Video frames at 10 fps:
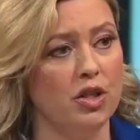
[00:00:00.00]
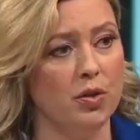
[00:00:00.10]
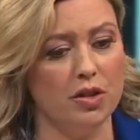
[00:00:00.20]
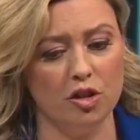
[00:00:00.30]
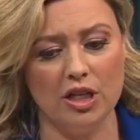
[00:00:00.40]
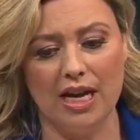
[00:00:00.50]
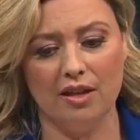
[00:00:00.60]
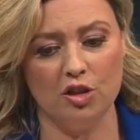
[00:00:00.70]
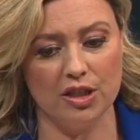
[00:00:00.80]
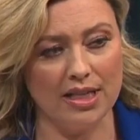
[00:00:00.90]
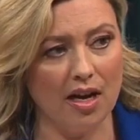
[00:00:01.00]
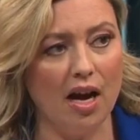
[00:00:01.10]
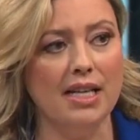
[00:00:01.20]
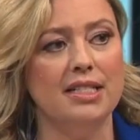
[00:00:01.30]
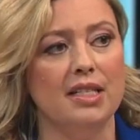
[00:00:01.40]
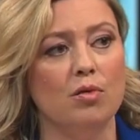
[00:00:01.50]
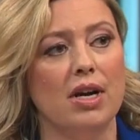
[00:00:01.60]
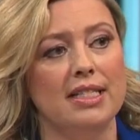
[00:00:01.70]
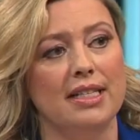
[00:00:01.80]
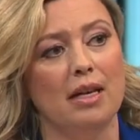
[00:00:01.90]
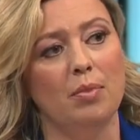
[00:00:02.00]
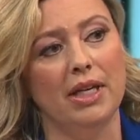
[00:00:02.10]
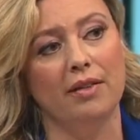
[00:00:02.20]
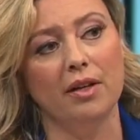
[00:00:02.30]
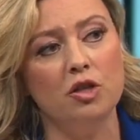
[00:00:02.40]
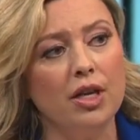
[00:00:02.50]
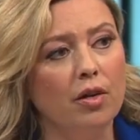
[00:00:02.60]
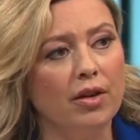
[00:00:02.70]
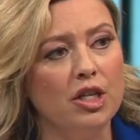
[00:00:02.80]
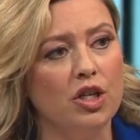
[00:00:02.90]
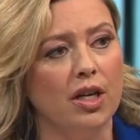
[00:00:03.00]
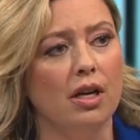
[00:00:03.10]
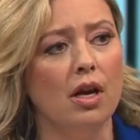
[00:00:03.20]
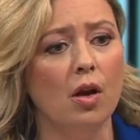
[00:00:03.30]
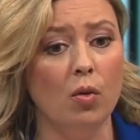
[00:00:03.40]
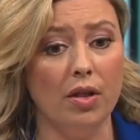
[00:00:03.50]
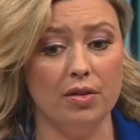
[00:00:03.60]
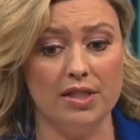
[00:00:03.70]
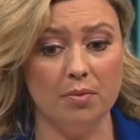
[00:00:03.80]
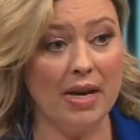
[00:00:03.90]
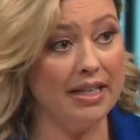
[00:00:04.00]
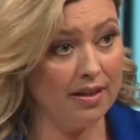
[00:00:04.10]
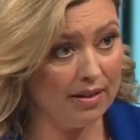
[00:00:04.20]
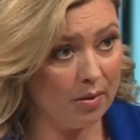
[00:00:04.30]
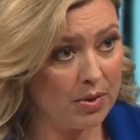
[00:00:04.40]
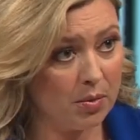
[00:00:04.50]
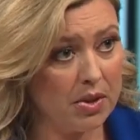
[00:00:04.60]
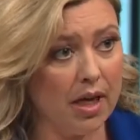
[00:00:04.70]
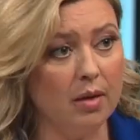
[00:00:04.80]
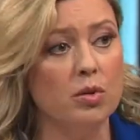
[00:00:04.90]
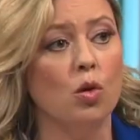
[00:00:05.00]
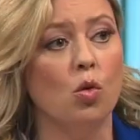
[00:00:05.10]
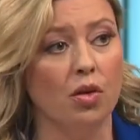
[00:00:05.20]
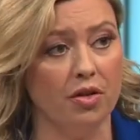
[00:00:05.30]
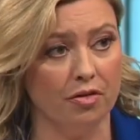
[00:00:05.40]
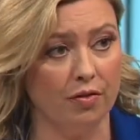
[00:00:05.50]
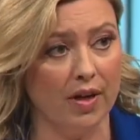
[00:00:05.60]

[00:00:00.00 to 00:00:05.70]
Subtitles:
issues and challenges that I see rising up in their generation, whether it's impacting them sometimes or their